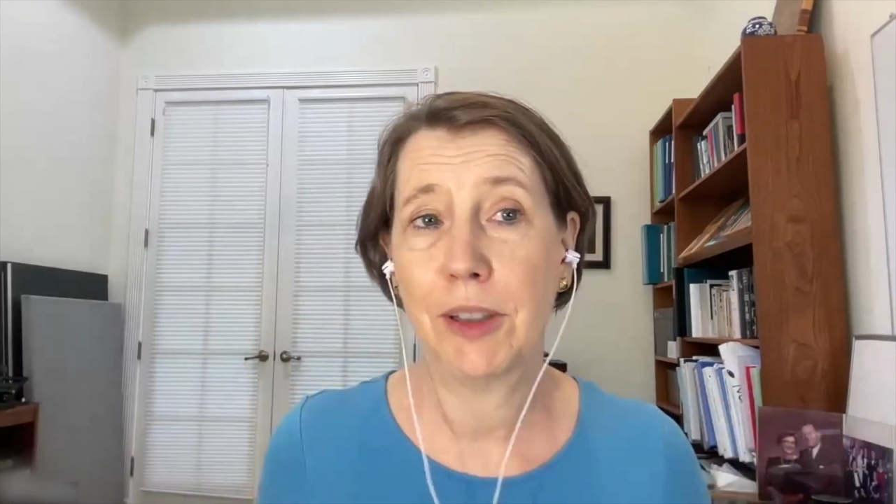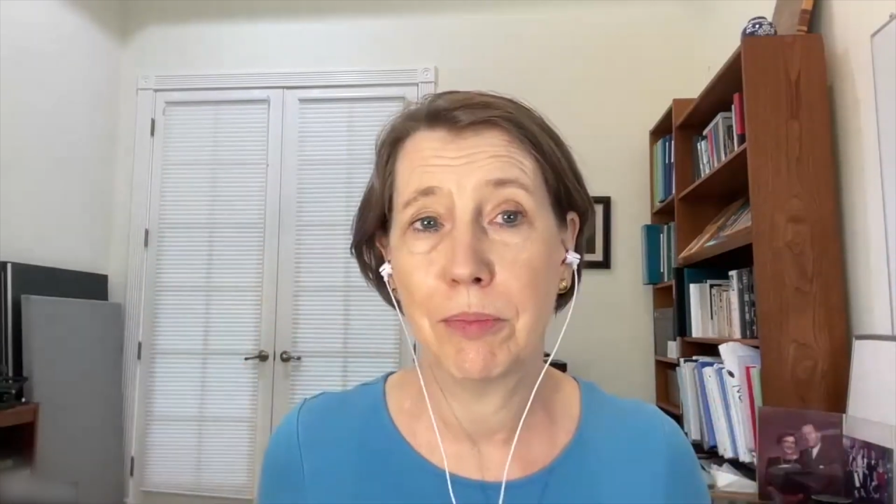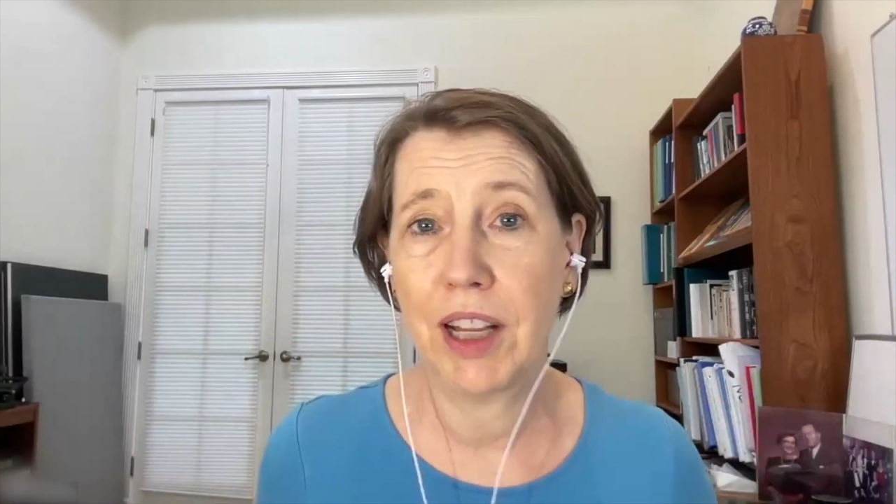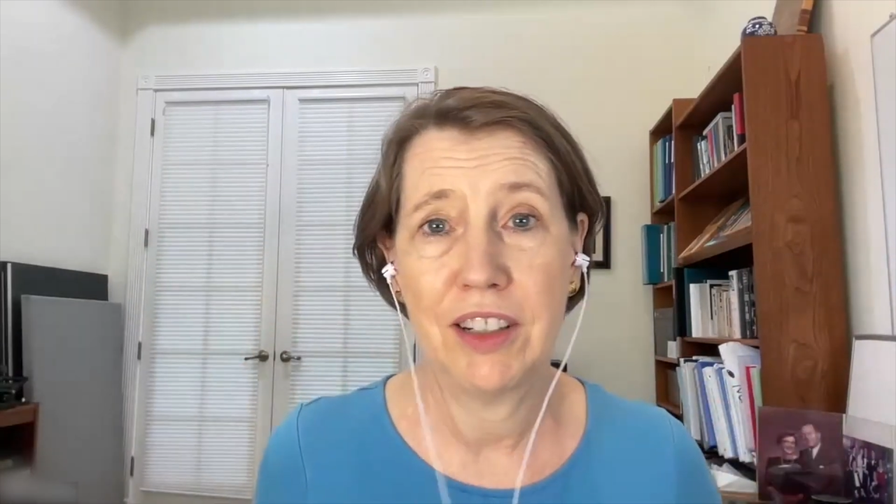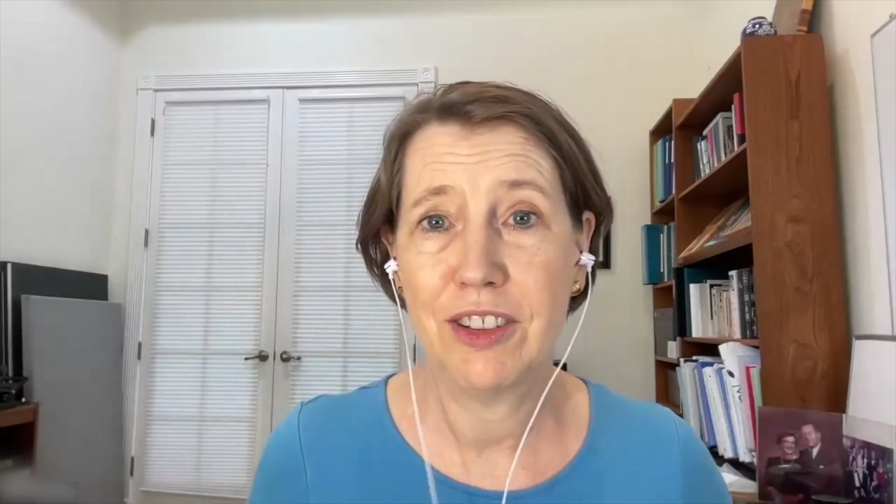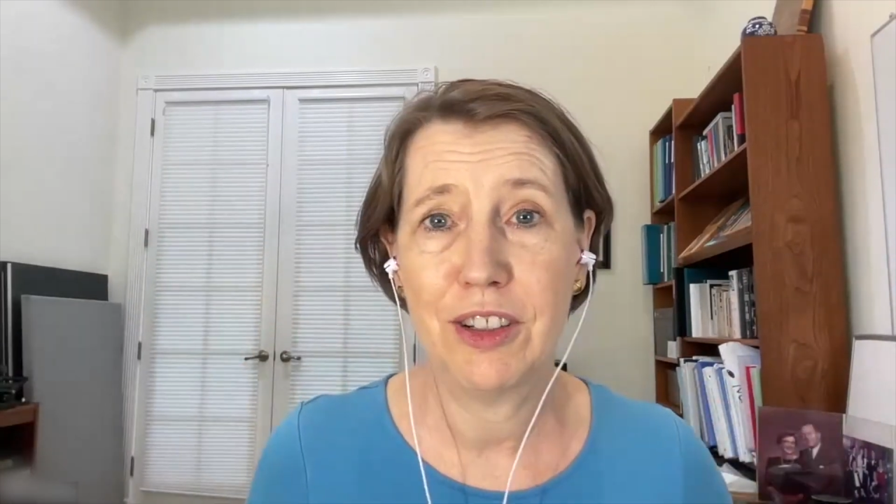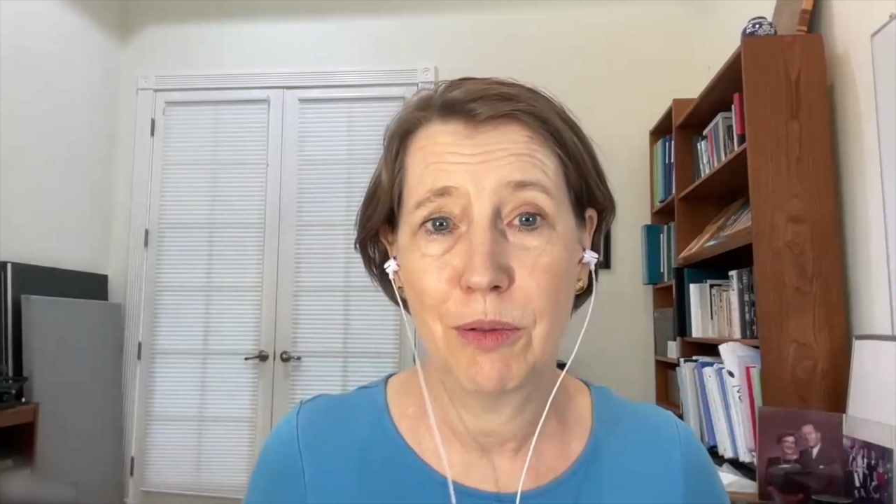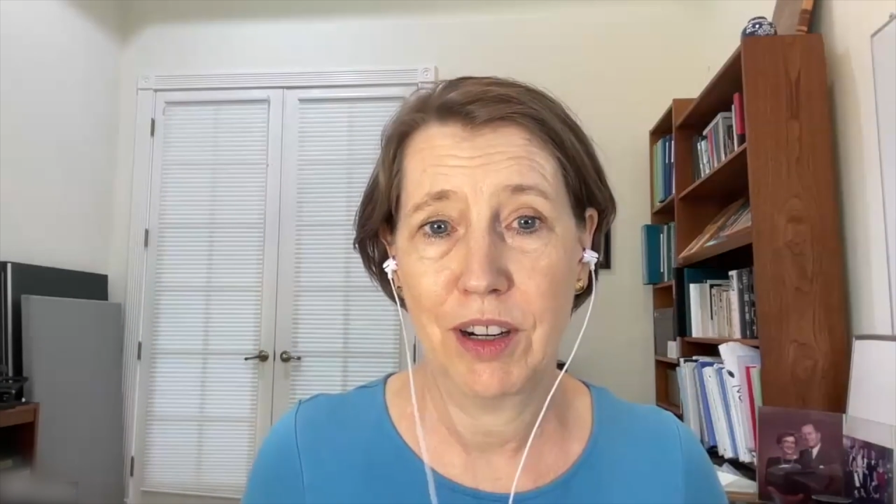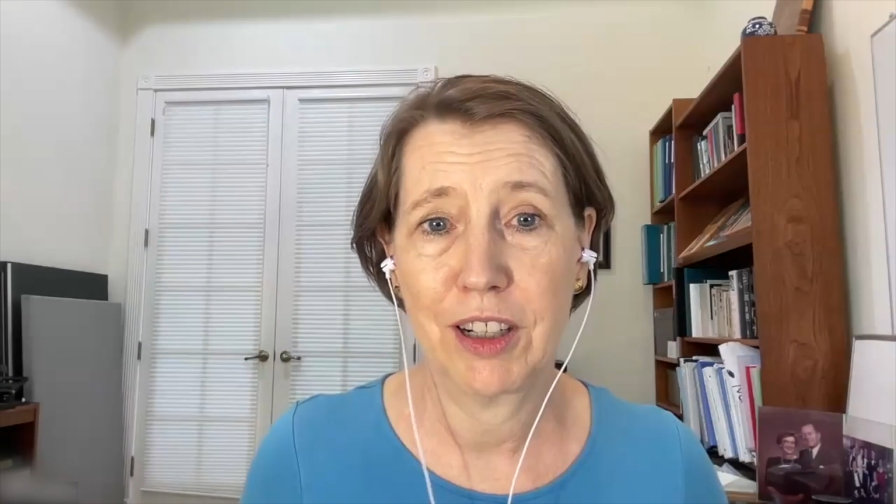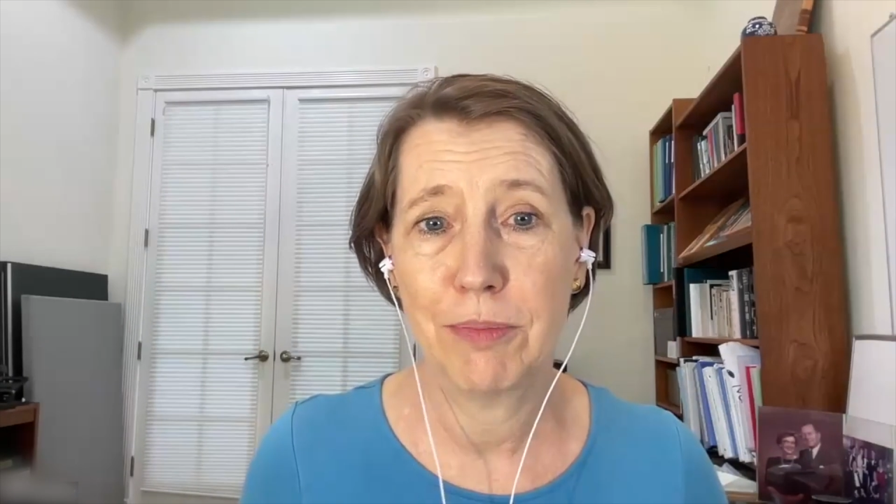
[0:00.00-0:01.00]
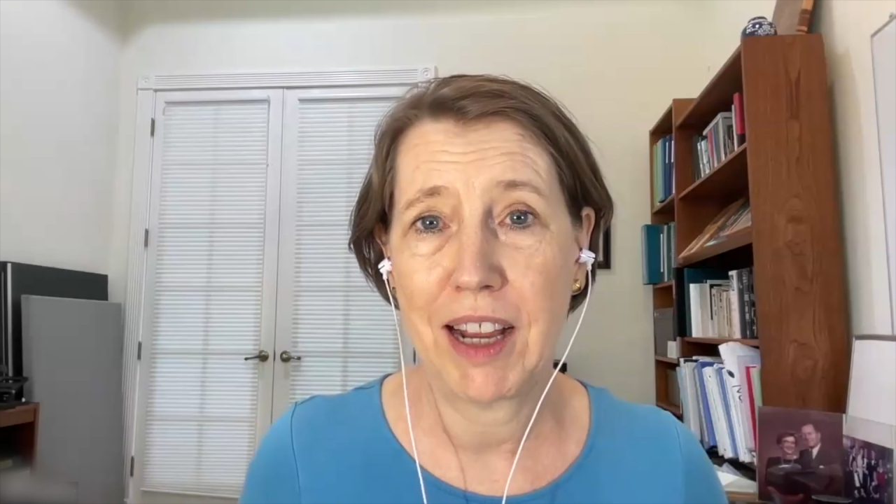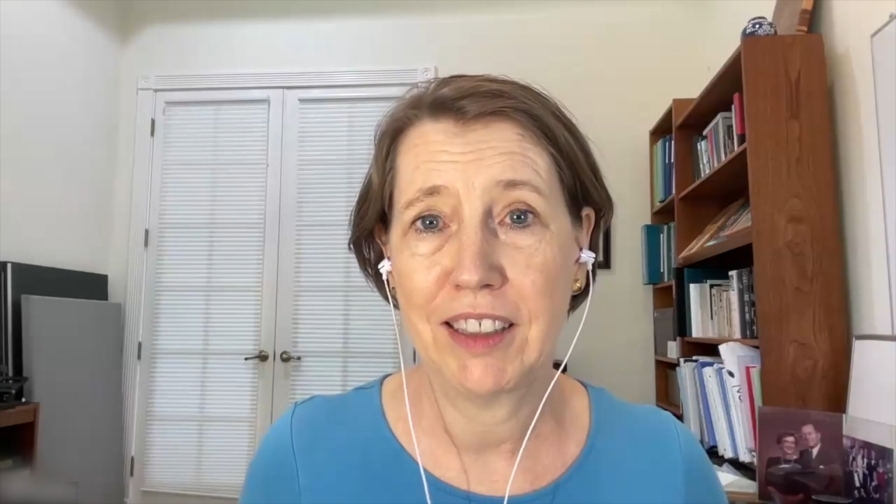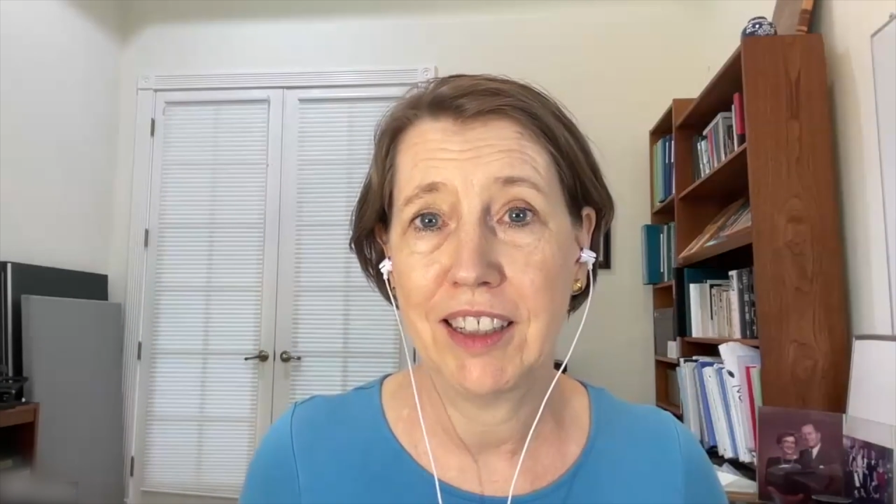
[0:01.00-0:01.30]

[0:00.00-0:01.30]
in places you weren't expecting.